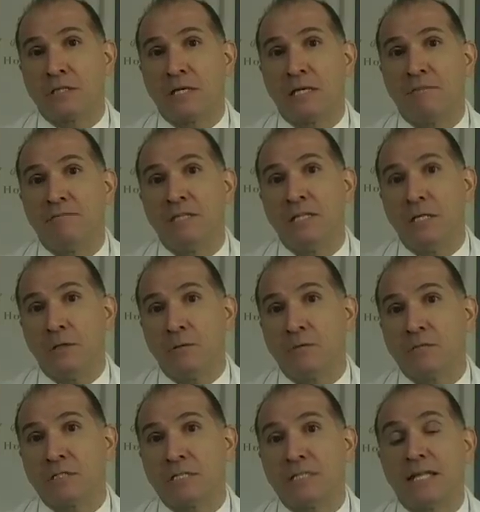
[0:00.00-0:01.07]
and
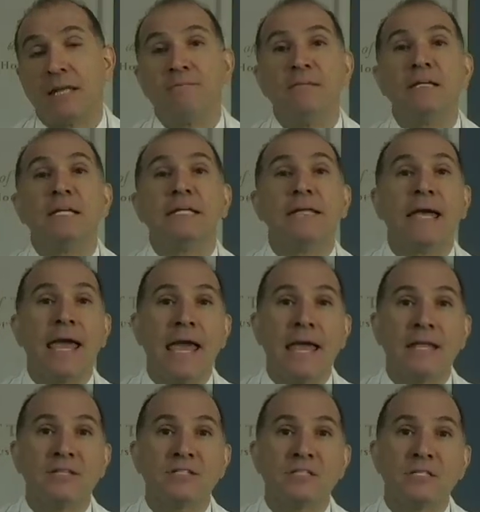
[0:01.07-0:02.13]
videos that will
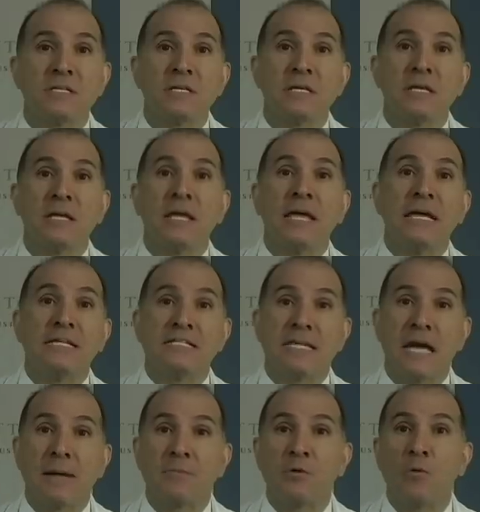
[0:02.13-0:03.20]
enhance
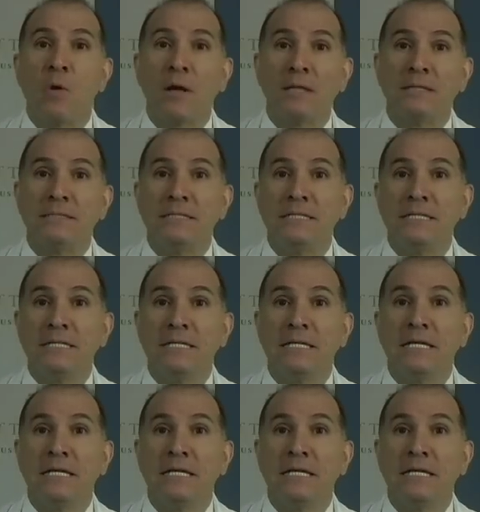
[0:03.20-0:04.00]
exam quality